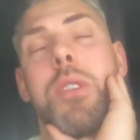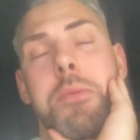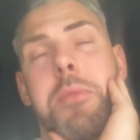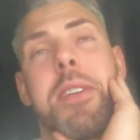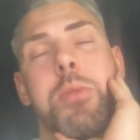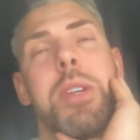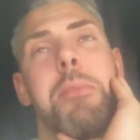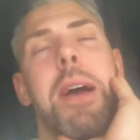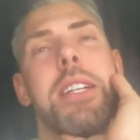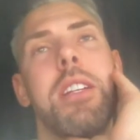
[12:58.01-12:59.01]
I would imagine we'd have
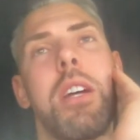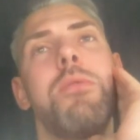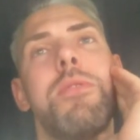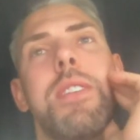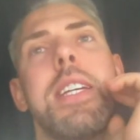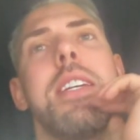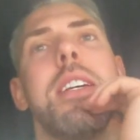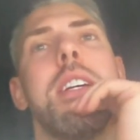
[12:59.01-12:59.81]
paid a loan fee.